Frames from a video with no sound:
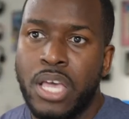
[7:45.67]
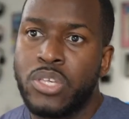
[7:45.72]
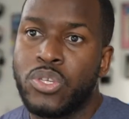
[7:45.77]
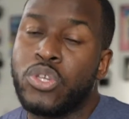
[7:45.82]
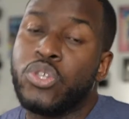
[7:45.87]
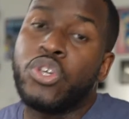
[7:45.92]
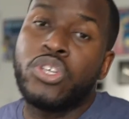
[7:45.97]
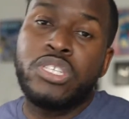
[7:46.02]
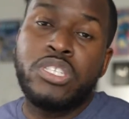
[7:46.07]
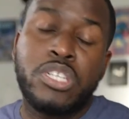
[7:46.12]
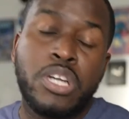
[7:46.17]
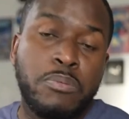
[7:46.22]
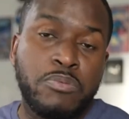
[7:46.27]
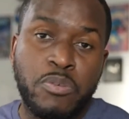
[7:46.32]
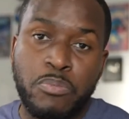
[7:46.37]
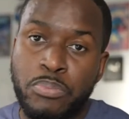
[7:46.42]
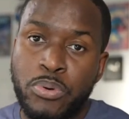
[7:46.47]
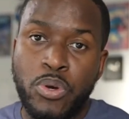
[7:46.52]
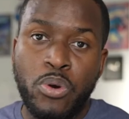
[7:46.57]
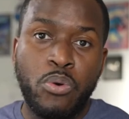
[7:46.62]
So just in terms
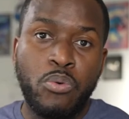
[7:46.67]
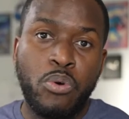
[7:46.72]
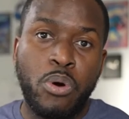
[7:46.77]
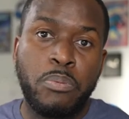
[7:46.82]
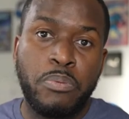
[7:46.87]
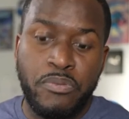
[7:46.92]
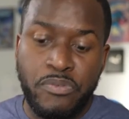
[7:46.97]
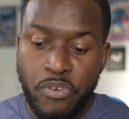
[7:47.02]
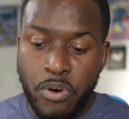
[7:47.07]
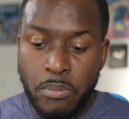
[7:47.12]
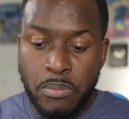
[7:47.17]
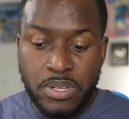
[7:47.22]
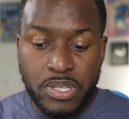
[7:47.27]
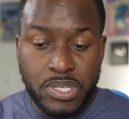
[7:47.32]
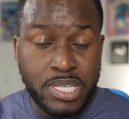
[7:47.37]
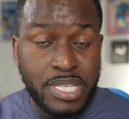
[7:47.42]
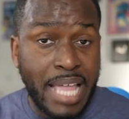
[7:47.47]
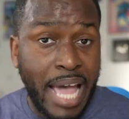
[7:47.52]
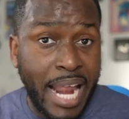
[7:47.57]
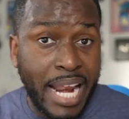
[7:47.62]
of pure raw
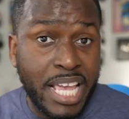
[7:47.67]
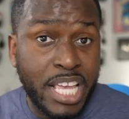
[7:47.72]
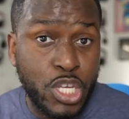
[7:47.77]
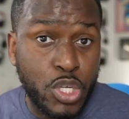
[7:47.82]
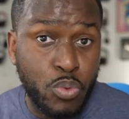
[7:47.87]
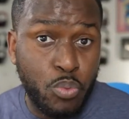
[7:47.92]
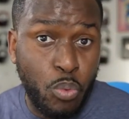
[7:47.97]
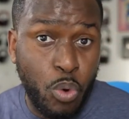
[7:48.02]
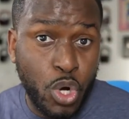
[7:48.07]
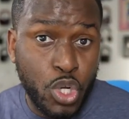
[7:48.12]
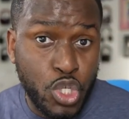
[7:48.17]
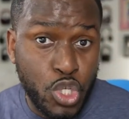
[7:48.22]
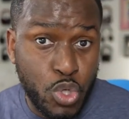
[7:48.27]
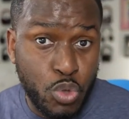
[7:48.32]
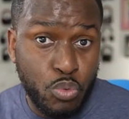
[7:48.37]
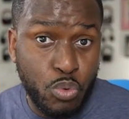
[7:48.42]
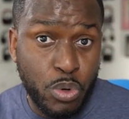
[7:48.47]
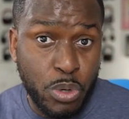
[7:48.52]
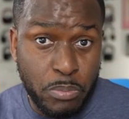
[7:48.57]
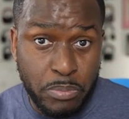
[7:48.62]
performance, that is what
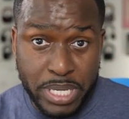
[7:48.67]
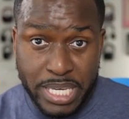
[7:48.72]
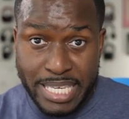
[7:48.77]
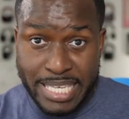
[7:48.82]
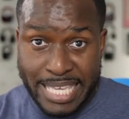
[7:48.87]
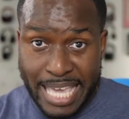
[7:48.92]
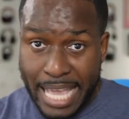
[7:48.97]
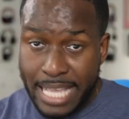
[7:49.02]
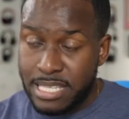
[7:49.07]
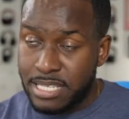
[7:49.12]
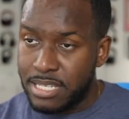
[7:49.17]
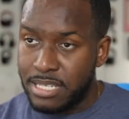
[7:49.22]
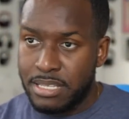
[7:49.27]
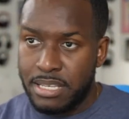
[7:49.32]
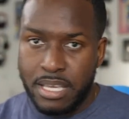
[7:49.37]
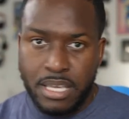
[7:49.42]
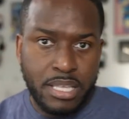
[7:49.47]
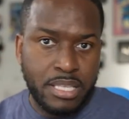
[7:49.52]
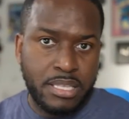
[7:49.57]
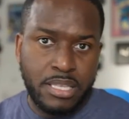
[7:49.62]
you will be getting.
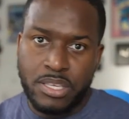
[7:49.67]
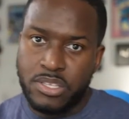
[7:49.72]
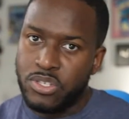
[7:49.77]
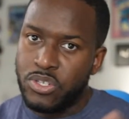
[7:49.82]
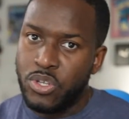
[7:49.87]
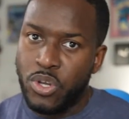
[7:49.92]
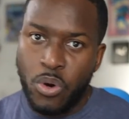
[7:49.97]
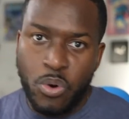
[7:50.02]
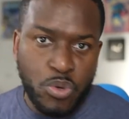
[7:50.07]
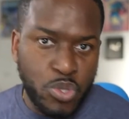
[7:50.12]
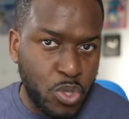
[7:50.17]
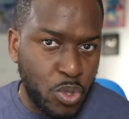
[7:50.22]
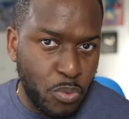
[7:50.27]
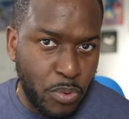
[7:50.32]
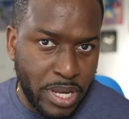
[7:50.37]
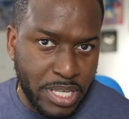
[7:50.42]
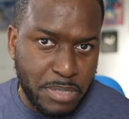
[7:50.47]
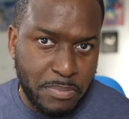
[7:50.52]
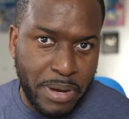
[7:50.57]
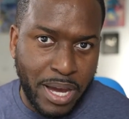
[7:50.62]
There's no two
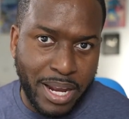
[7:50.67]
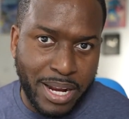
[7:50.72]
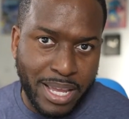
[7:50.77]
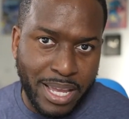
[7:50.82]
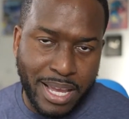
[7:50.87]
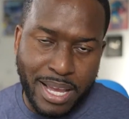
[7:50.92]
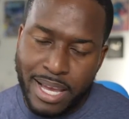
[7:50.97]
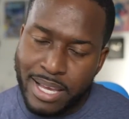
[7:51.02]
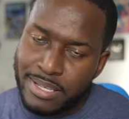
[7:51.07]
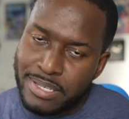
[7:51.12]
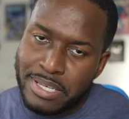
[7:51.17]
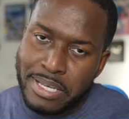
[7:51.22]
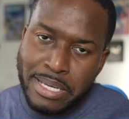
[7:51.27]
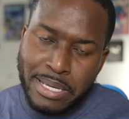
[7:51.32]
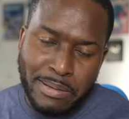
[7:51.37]
ways about it, guys.